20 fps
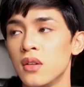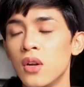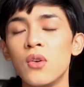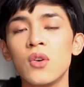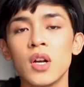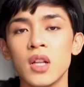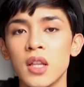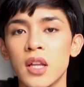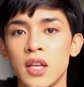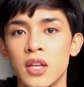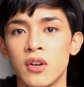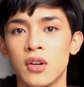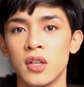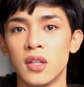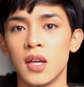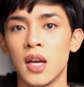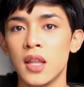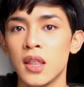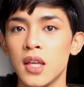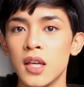Local na yun.
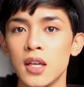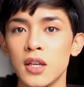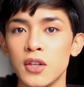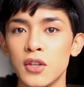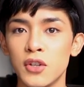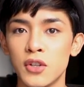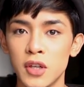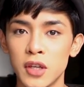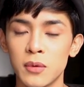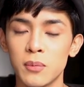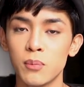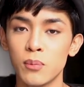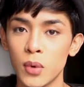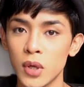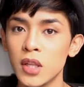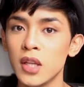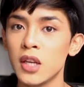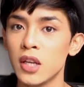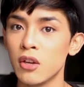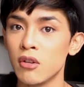I think yun na yun.
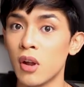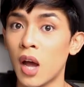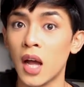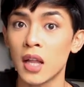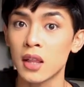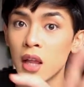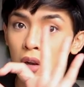Pwede na yun ah.